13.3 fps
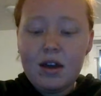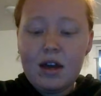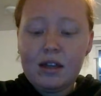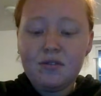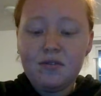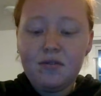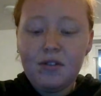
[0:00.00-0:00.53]

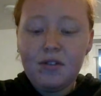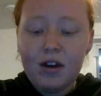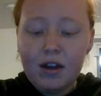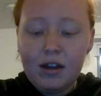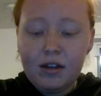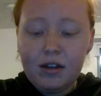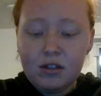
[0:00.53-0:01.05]
is
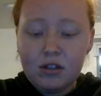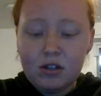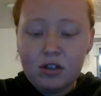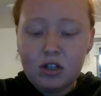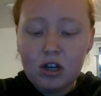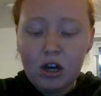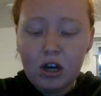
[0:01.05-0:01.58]
find the
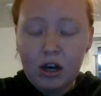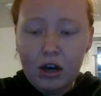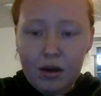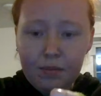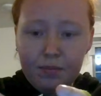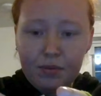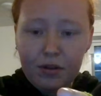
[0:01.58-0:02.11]

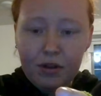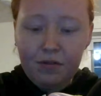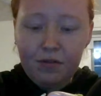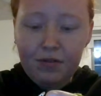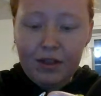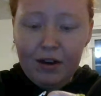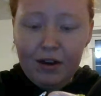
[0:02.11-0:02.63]
top of
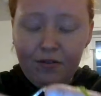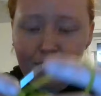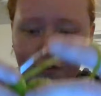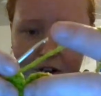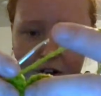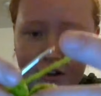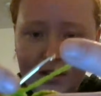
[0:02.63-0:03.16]
that
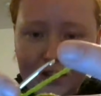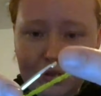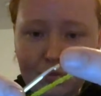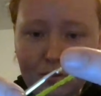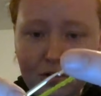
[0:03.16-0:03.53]
first double